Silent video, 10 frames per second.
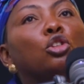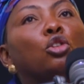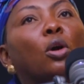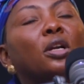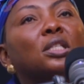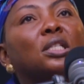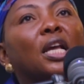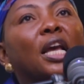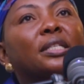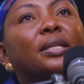Not
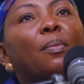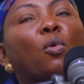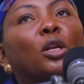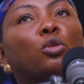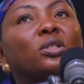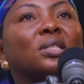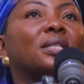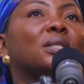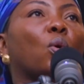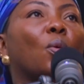someone who
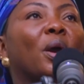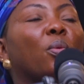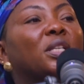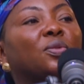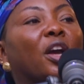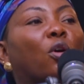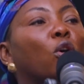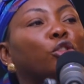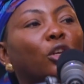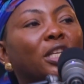sits home and waits for a
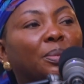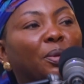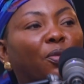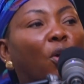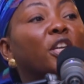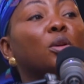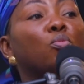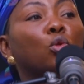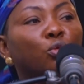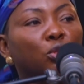contract before he
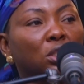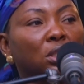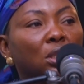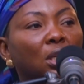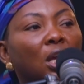moves.